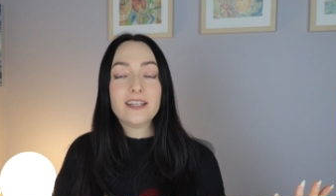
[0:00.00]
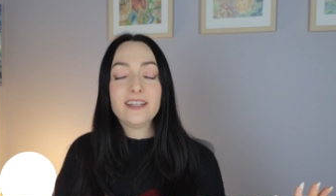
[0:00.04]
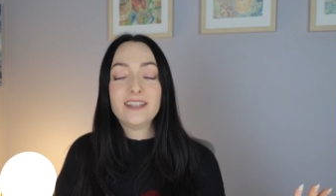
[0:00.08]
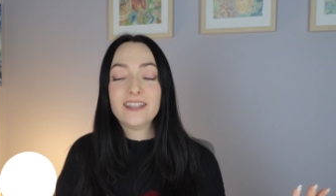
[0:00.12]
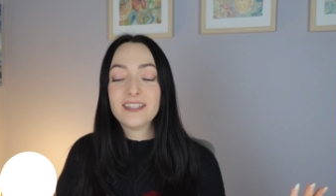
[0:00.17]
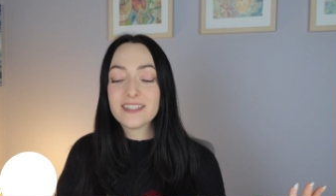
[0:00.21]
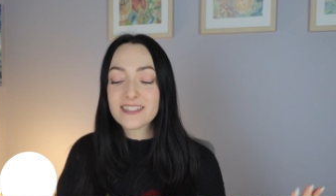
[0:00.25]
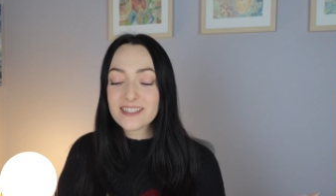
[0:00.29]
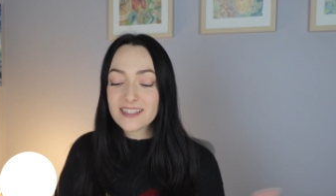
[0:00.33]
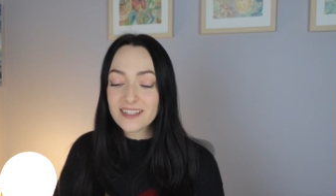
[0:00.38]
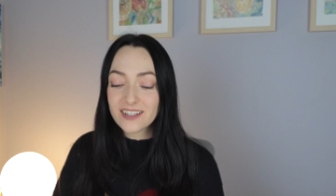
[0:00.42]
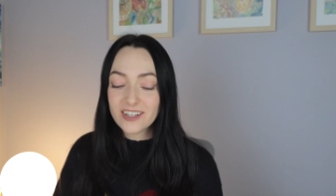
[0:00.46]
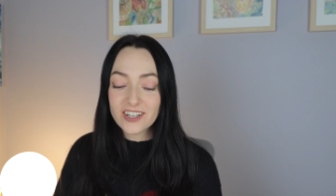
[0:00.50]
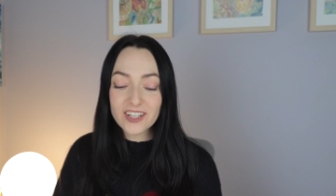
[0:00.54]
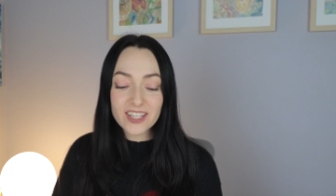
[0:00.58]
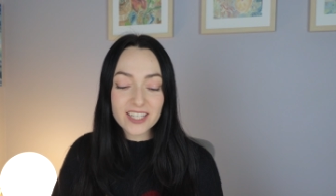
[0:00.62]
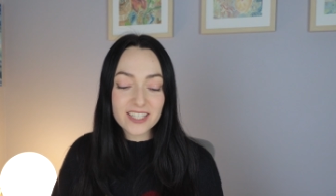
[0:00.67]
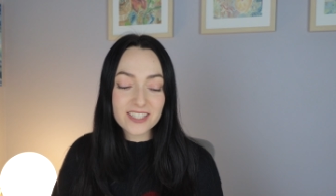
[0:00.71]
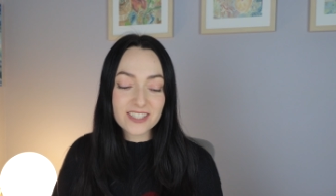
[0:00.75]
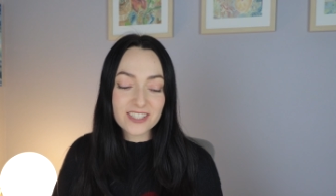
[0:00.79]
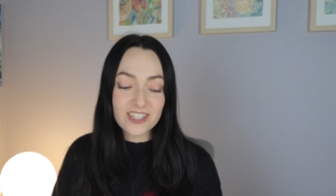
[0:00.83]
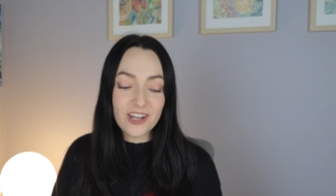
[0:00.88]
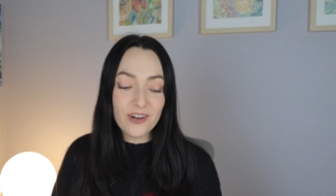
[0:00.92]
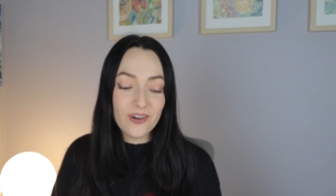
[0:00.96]
It's
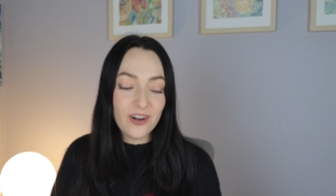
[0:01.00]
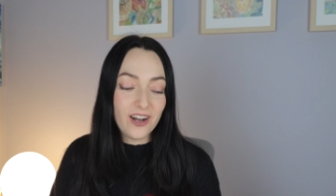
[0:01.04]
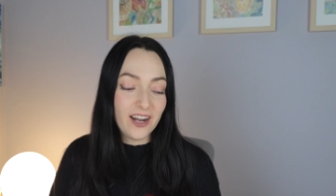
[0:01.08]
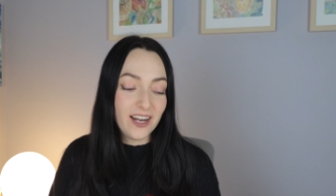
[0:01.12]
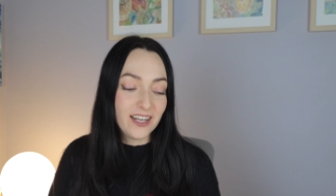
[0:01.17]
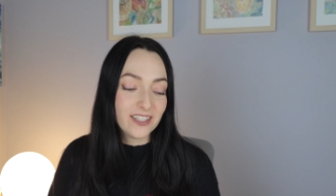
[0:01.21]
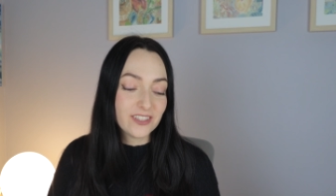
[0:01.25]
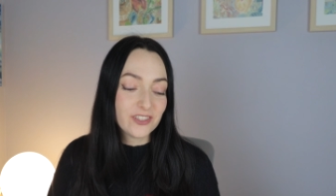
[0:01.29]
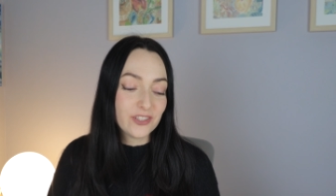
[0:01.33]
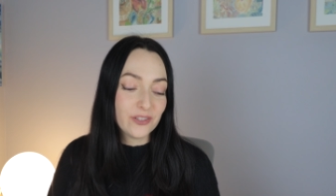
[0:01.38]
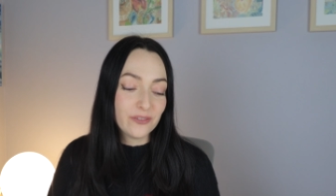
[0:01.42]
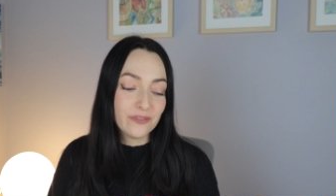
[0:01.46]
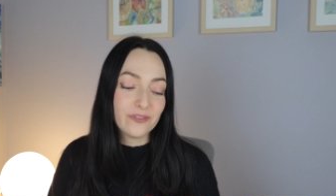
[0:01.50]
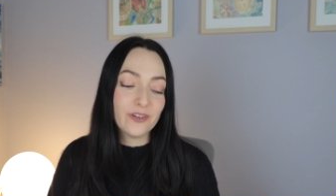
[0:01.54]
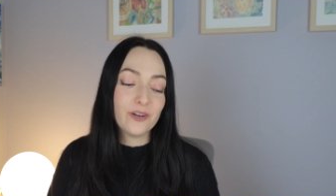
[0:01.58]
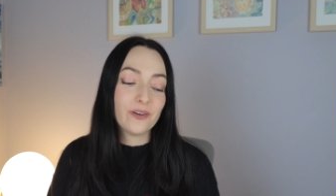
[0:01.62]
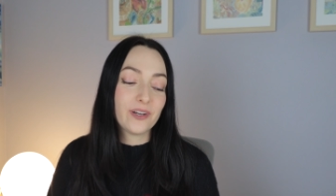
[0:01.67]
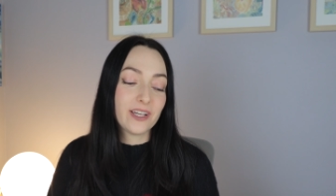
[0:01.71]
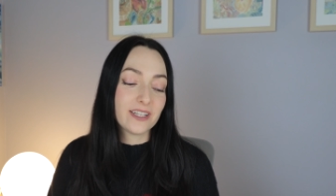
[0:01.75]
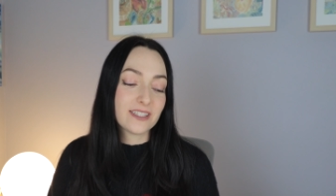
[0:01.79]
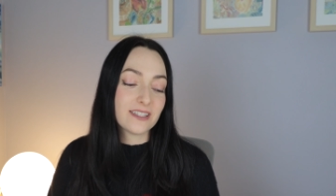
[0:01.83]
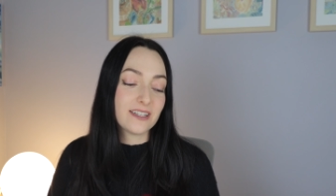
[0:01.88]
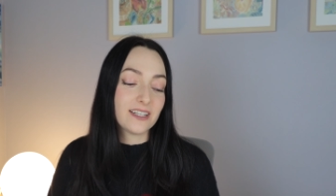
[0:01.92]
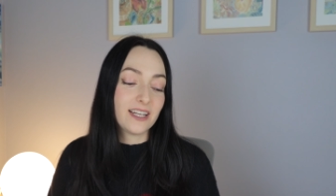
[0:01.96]
literally so hard to
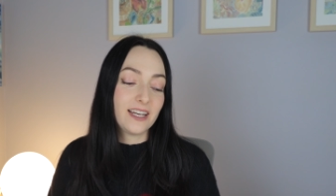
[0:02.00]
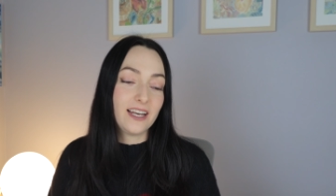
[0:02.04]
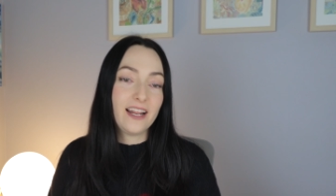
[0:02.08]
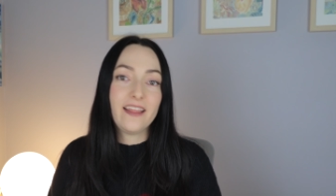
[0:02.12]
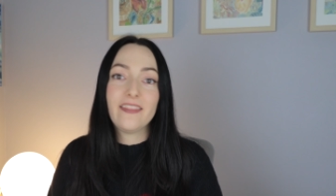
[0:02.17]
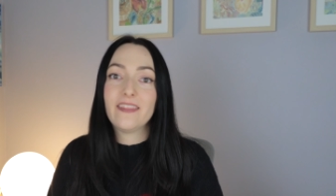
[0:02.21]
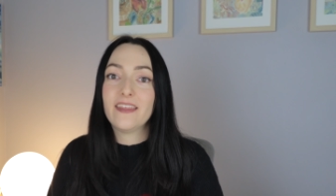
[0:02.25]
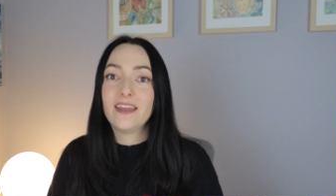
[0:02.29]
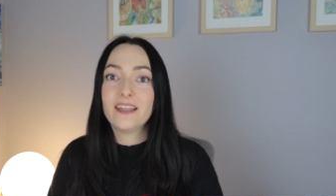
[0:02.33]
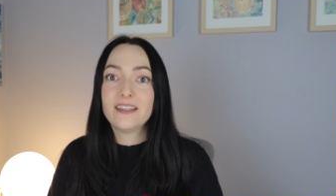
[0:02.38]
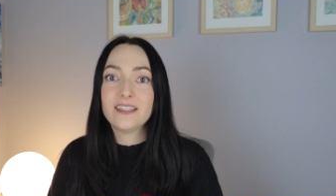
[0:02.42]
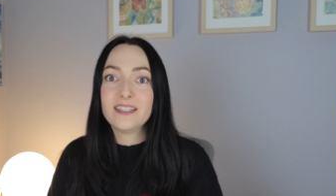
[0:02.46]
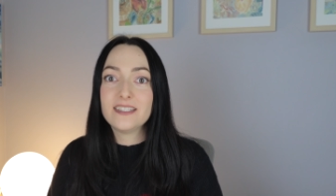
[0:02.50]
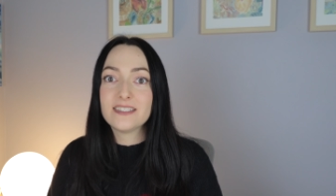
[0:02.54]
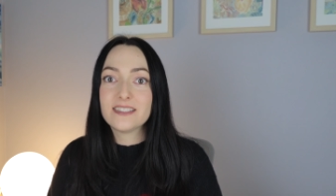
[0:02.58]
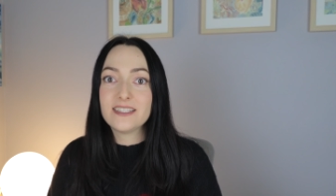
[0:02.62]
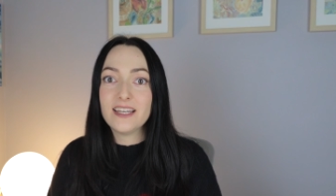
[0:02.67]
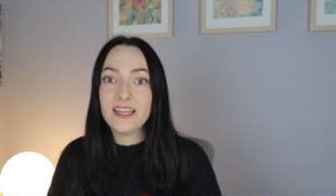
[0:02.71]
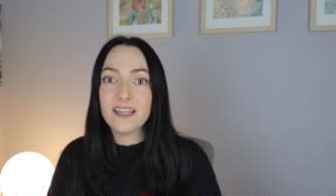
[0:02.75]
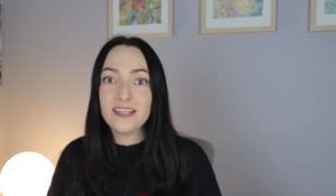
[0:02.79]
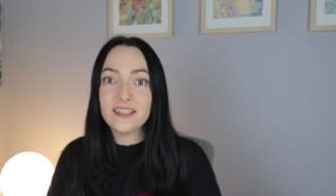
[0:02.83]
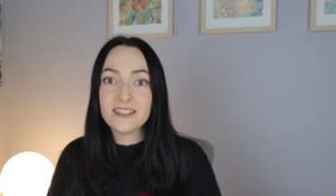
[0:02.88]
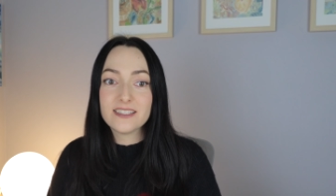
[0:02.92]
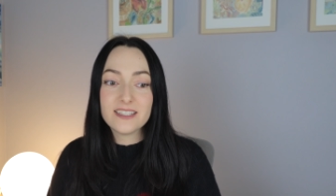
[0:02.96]
focus on anything these
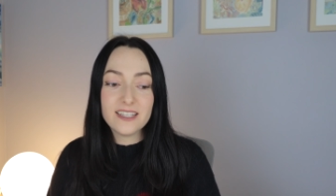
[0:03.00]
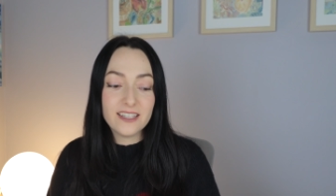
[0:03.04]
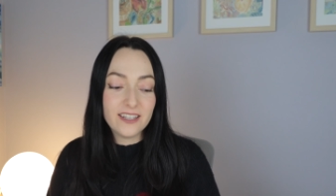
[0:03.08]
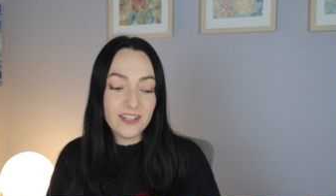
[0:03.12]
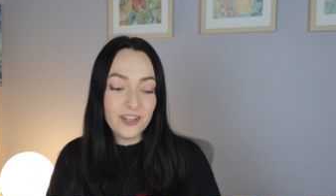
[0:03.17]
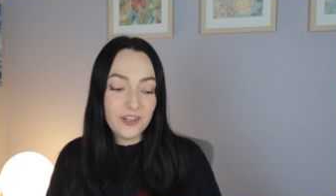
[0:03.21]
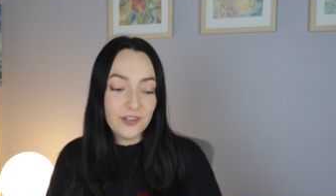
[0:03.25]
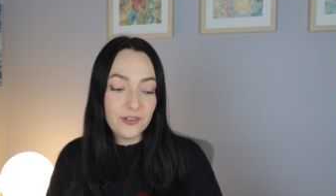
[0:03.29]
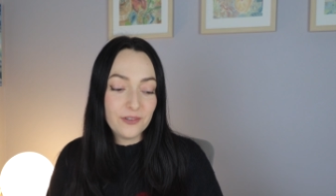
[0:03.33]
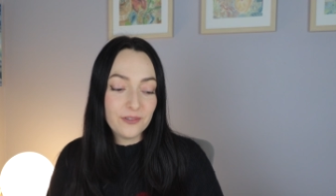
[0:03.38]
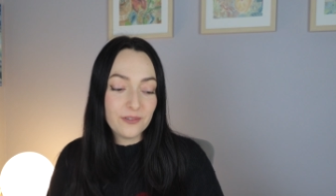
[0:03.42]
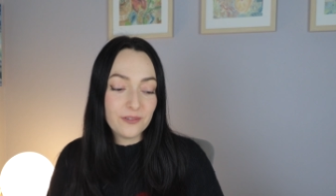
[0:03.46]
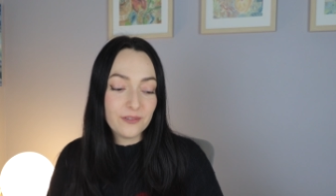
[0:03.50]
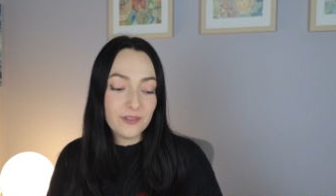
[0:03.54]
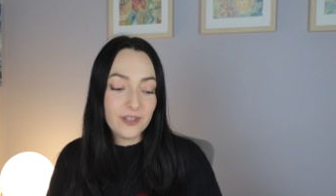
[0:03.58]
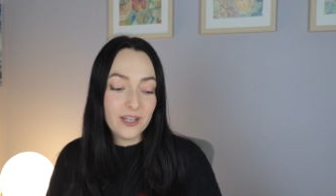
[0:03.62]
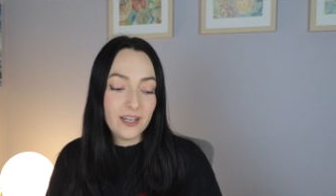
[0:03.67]
days, you know?